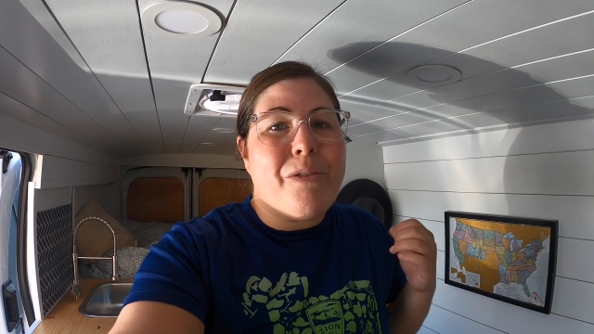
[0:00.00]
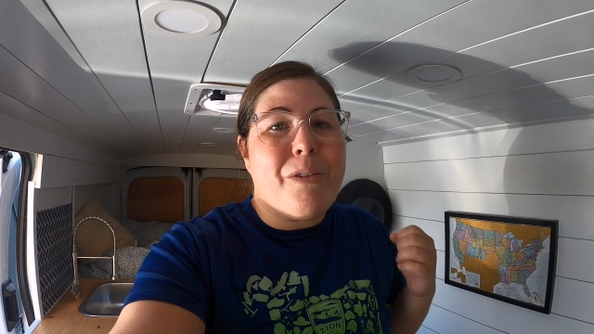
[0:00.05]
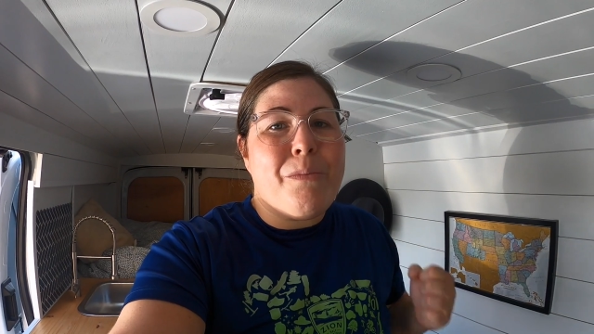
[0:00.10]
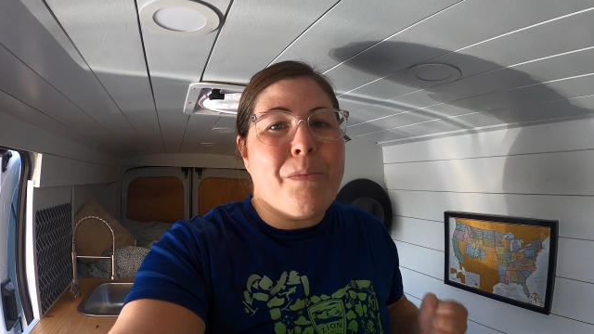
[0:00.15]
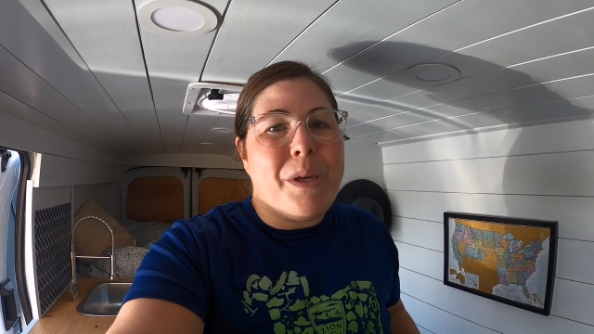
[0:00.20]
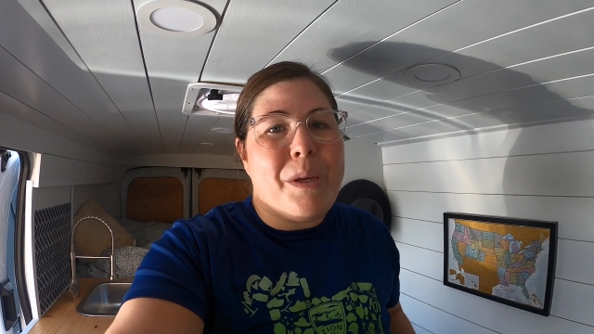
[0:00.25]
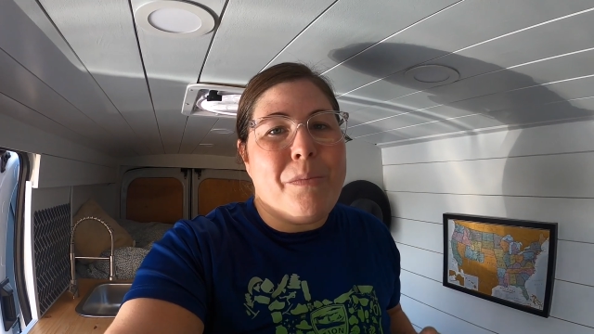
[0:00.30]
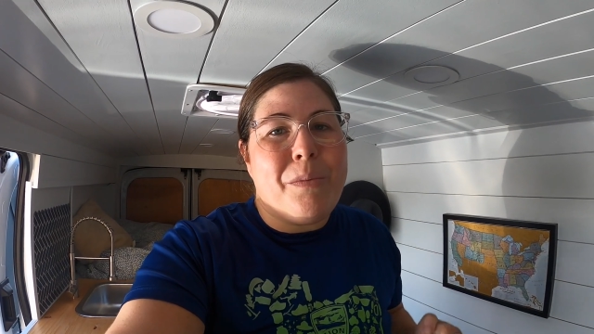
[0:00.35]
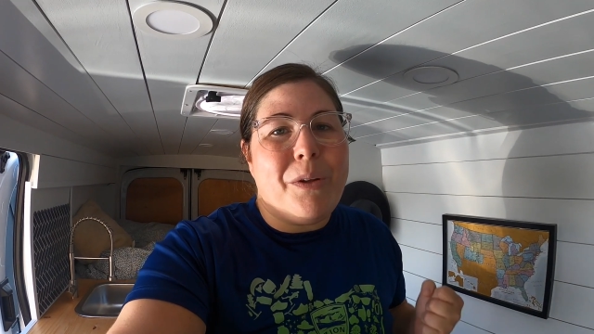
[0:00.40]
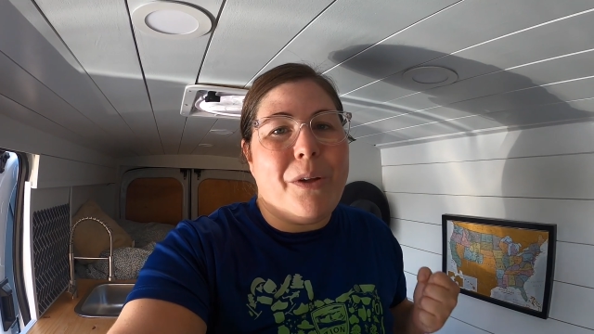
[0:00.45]
from
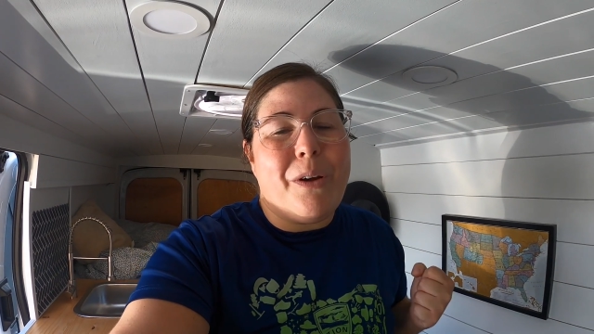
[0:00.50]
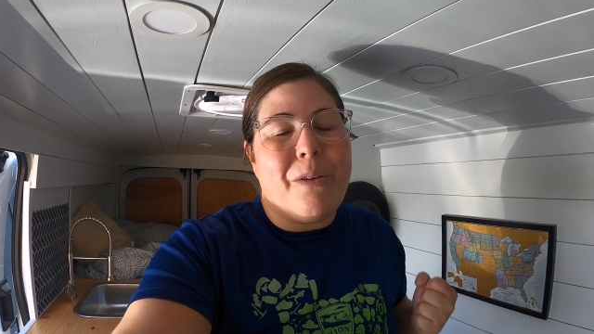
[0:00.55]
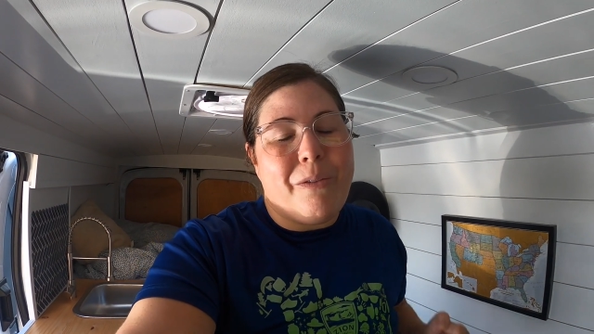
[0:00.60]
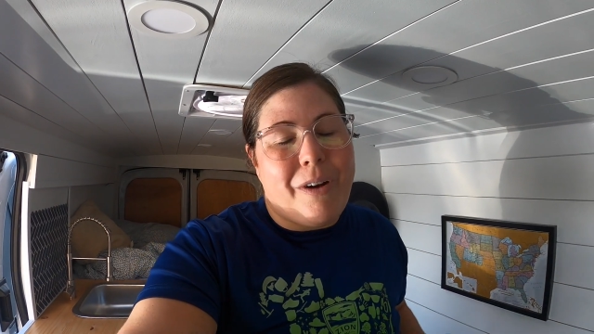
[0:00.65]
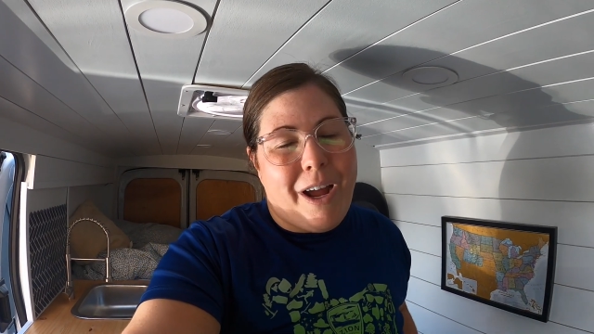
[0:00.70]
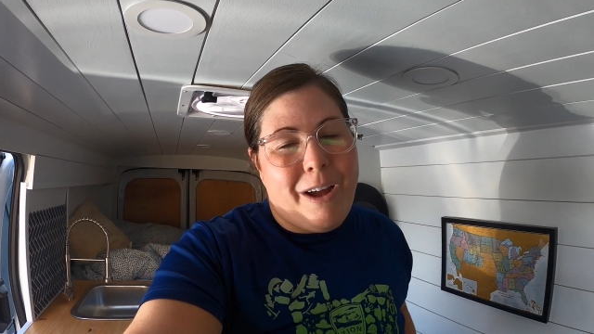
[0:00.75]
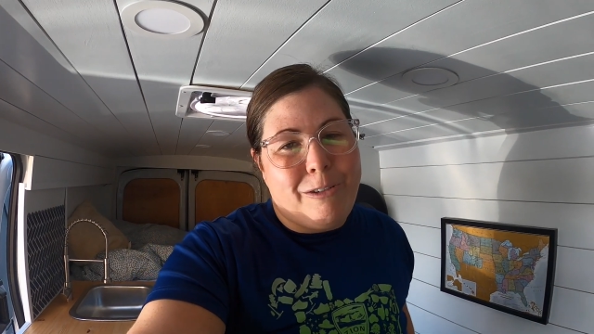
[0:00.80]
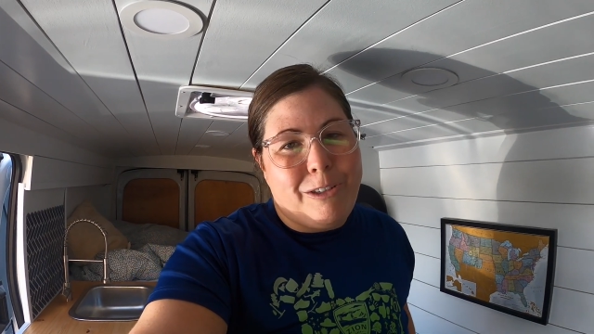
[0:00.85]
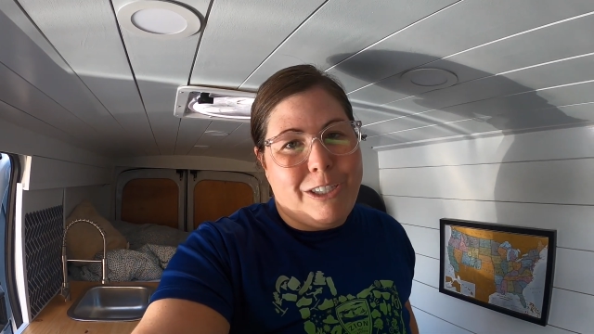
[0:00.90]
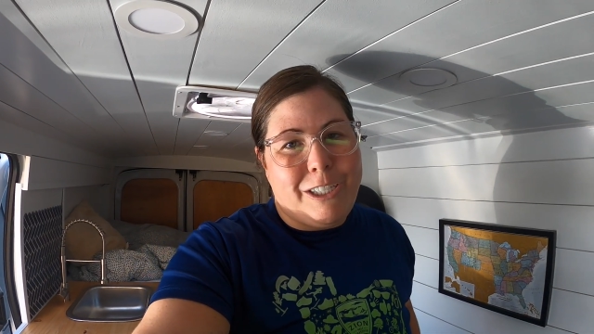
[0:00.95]
people
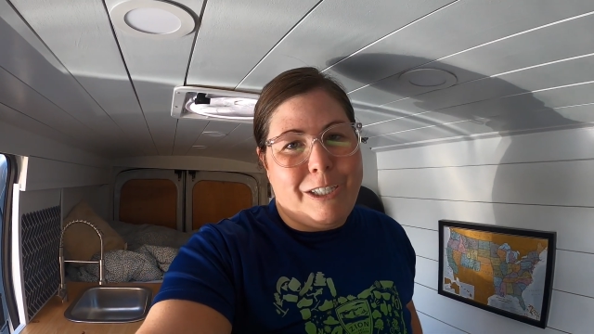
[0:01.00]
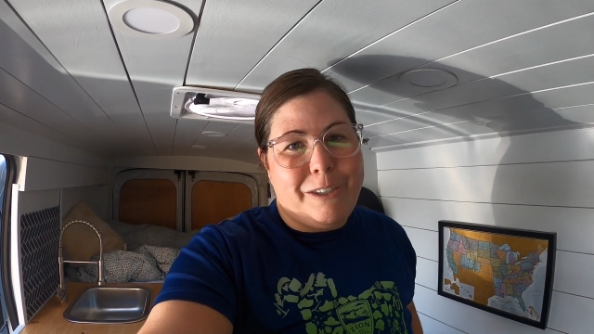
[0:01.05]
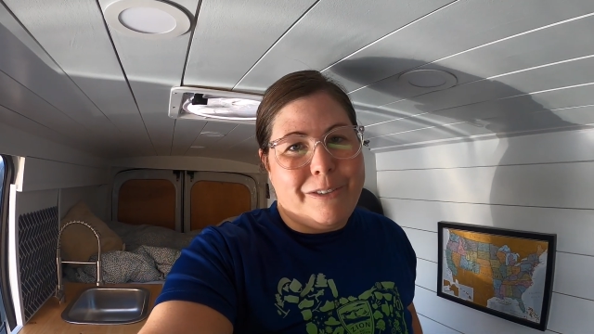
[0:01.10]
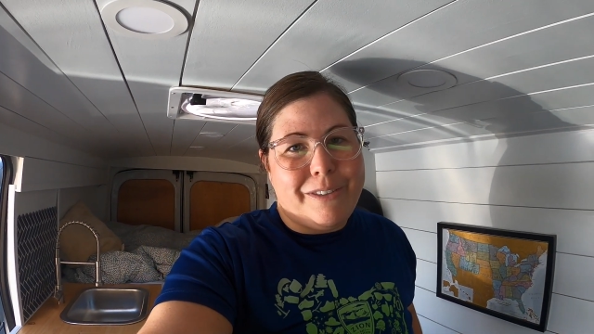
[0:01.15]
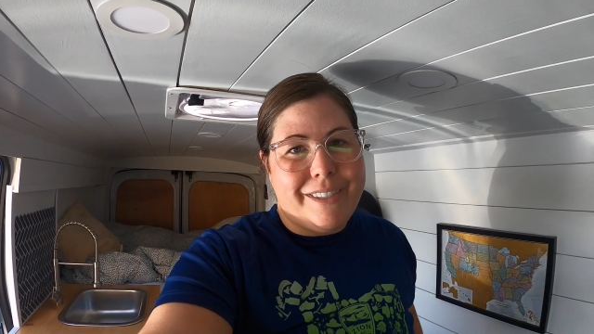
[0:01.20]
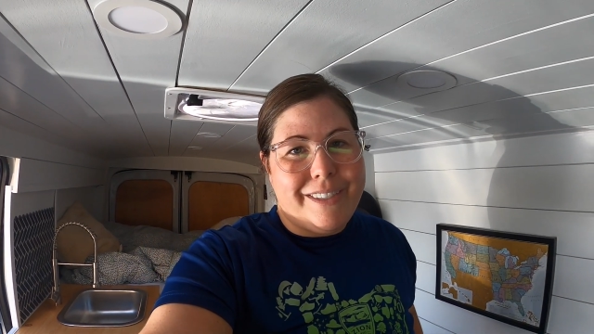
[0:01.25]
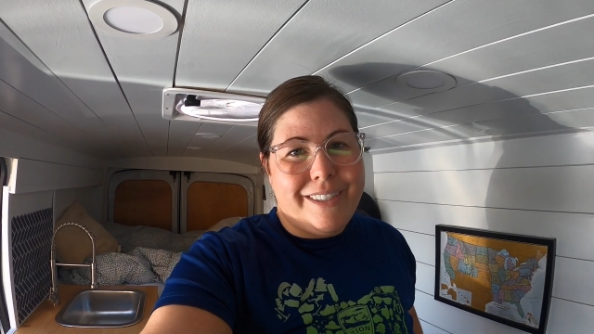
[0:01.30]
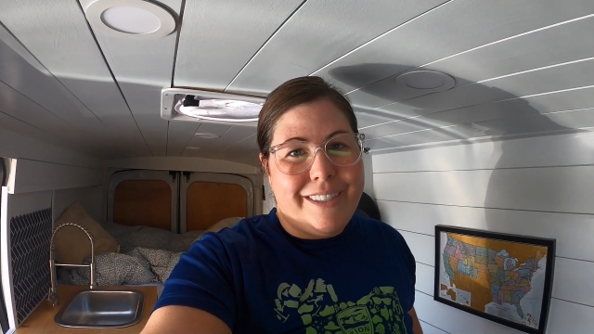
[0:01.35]
around you.